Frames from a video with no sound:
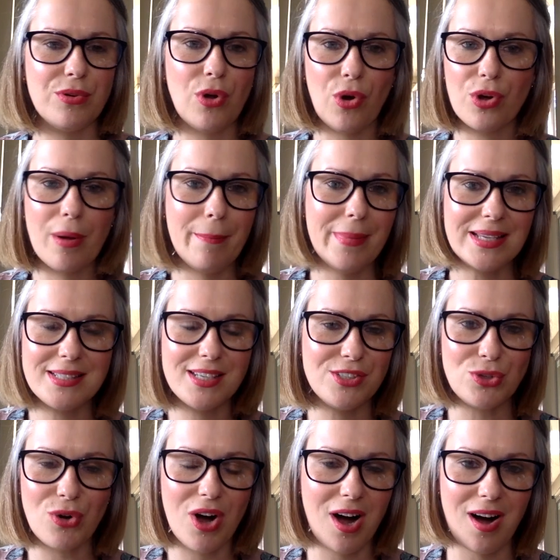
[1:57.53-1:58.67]
not
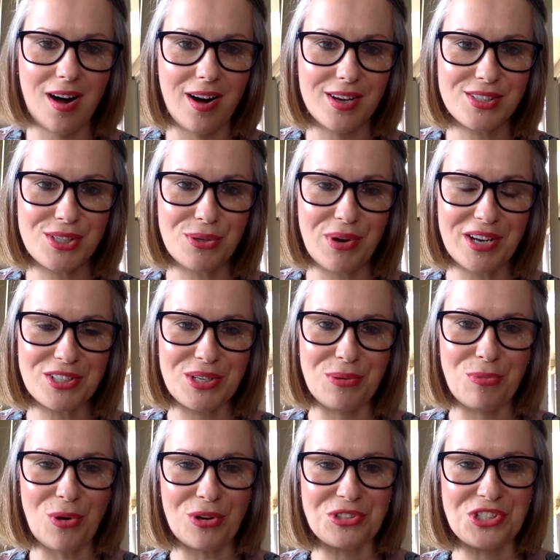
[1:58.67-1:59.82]
committed your heart to actually
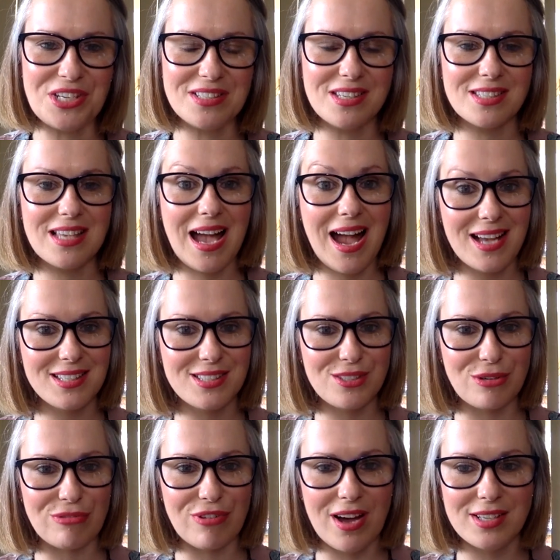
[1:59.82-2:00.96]
what Jesus asked
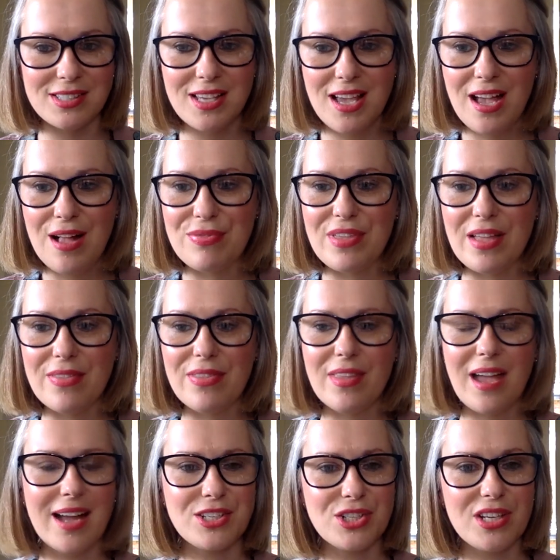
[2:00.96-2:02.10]
of us, then
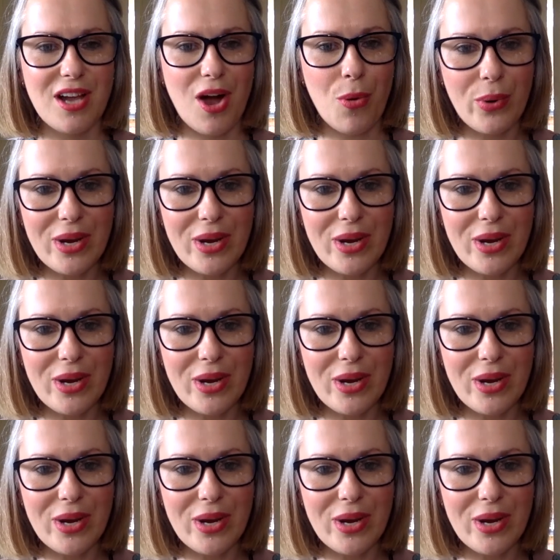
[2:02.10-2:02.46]
actually, are